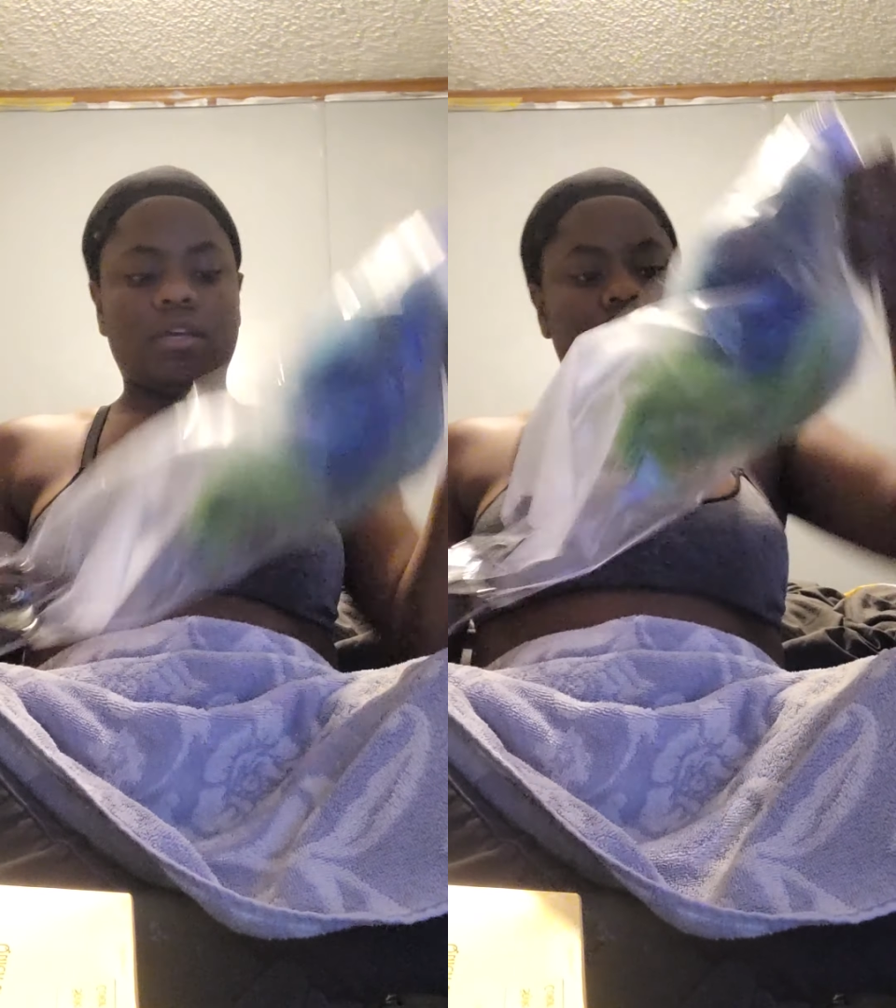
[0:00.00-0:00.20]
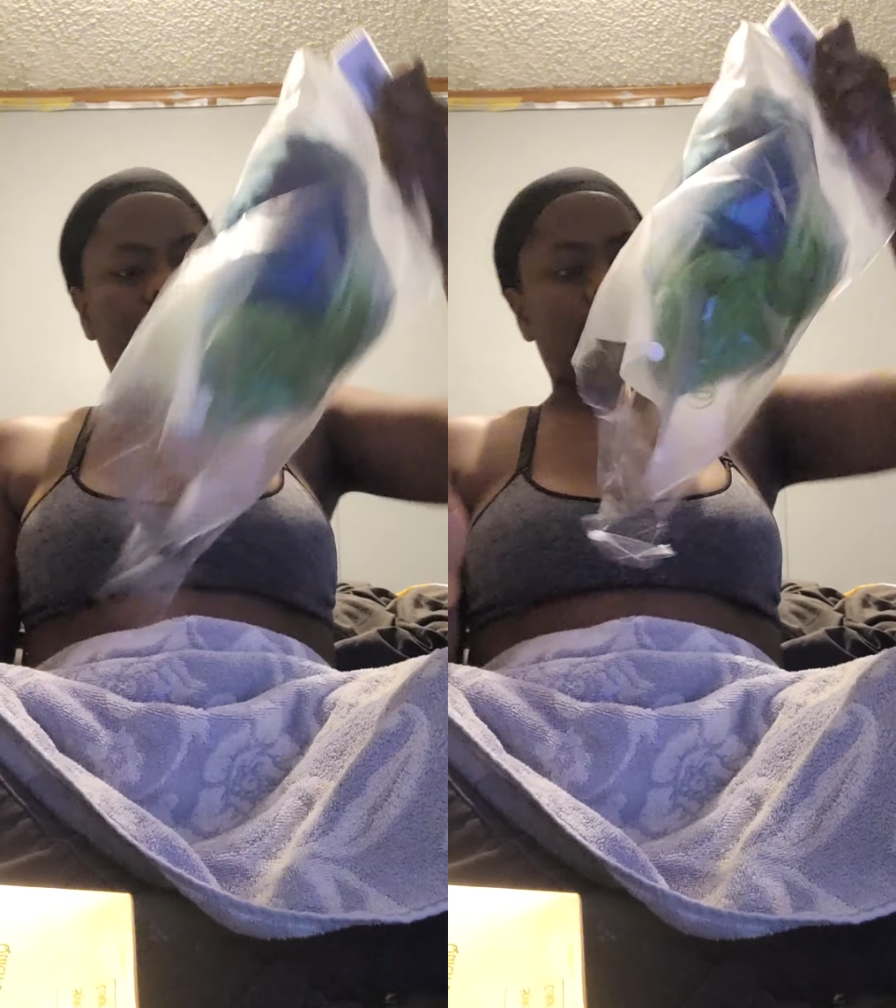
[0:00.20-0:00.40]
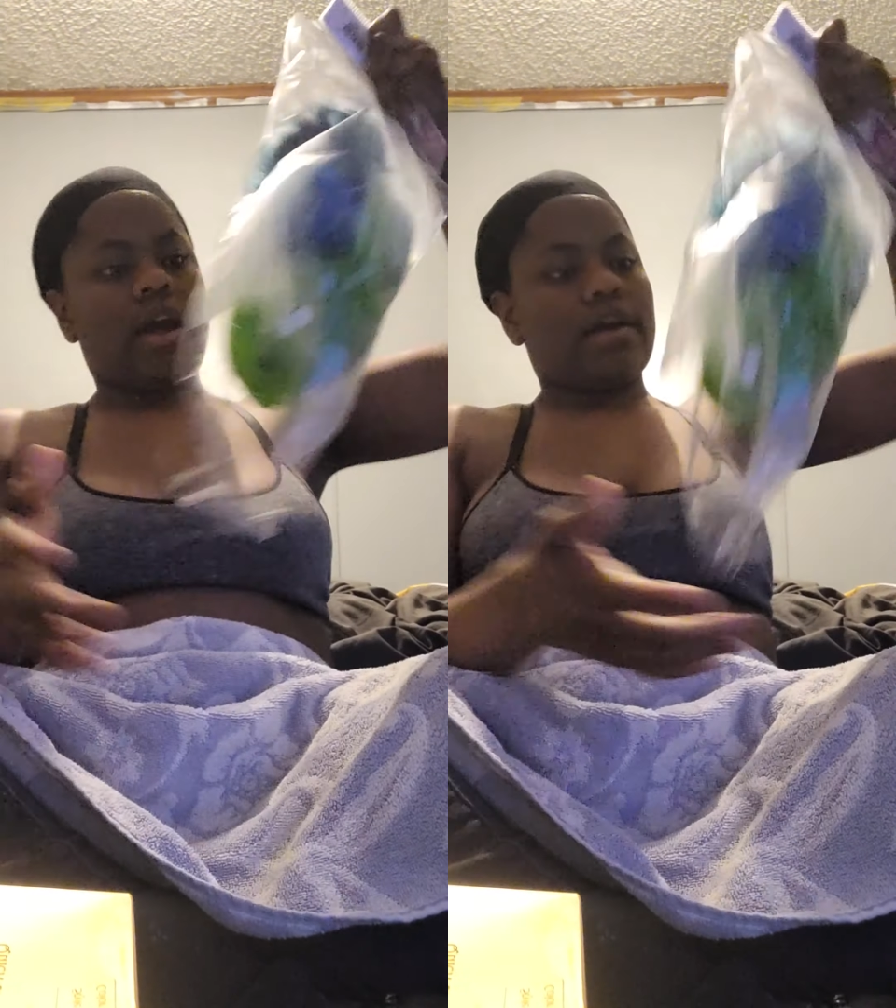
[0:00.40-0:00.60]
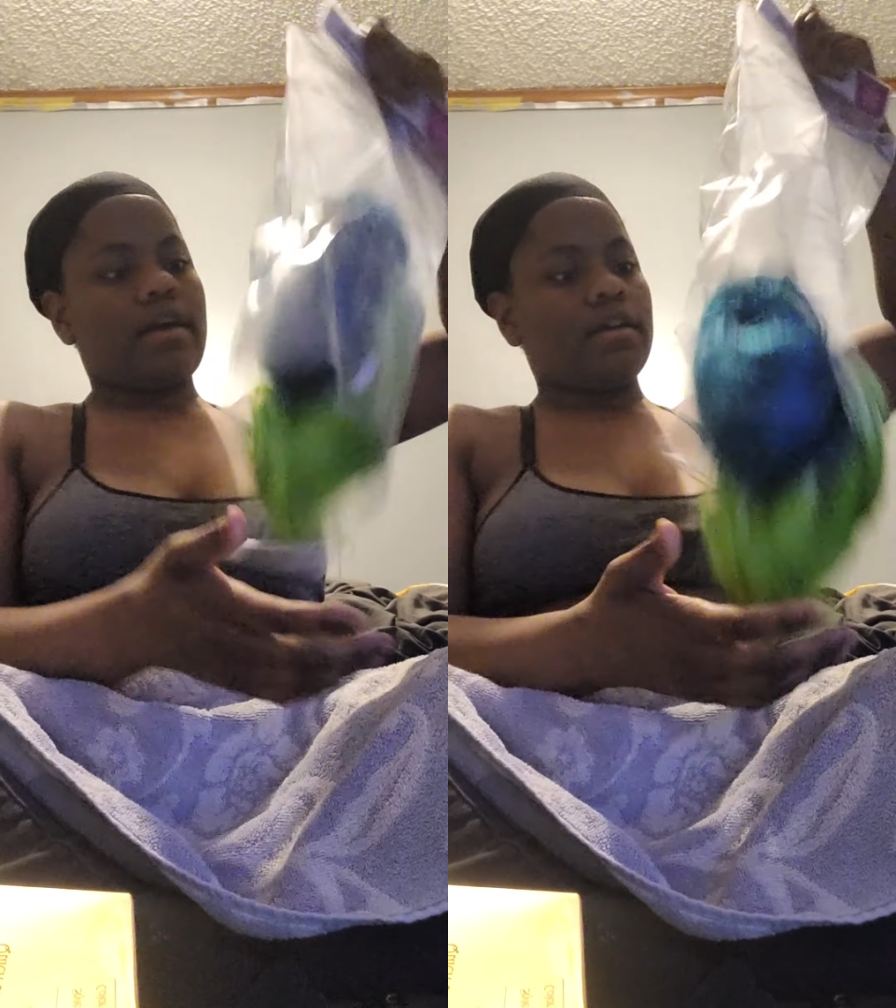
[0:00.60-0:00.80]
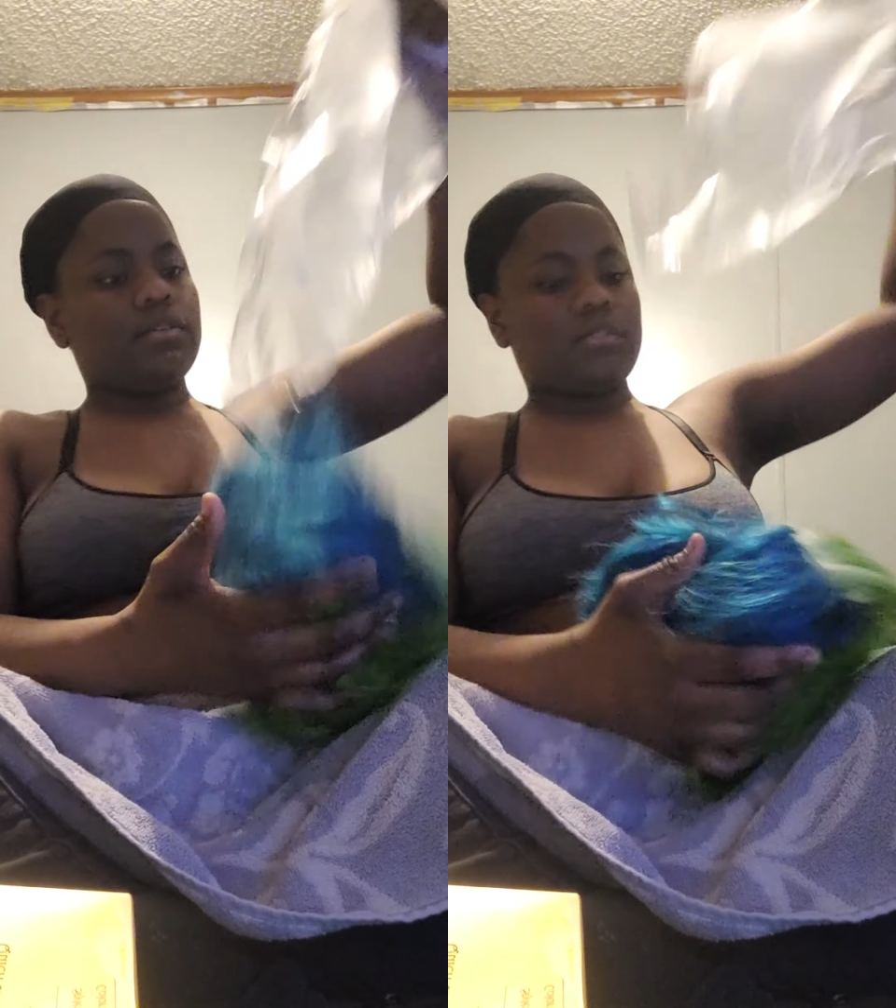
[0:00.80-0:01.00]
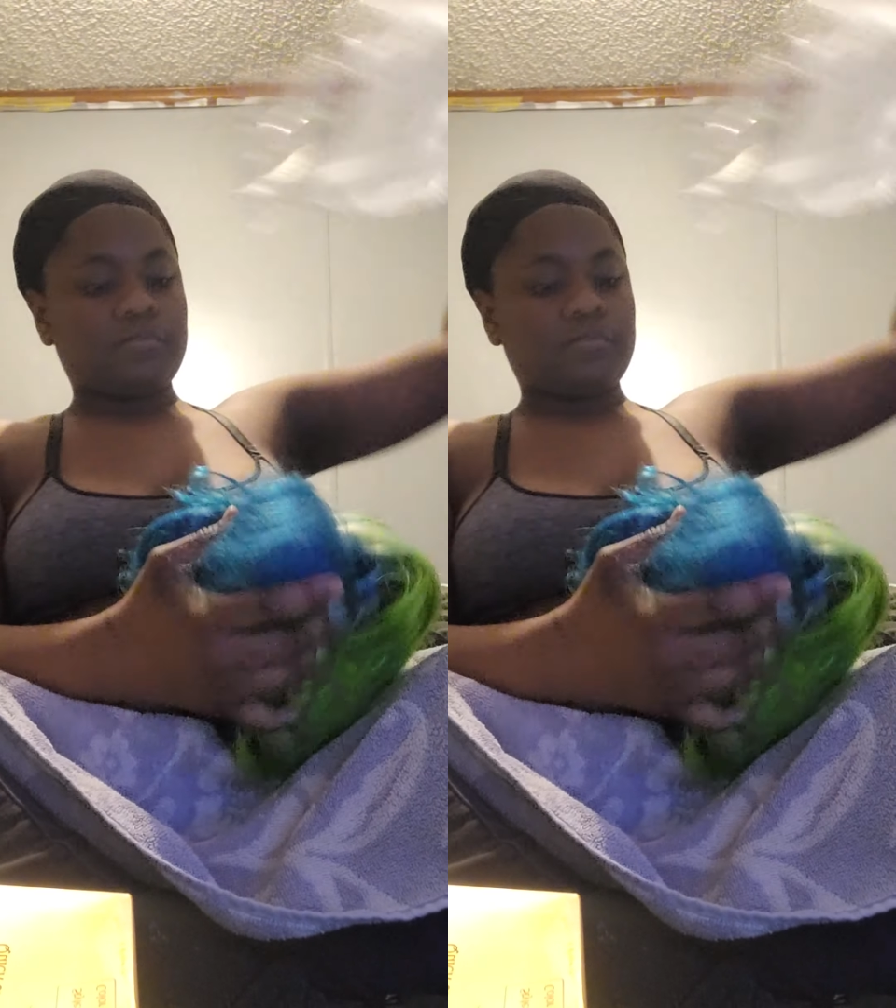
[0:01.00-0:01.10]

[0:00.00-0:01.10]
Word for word: any of that case.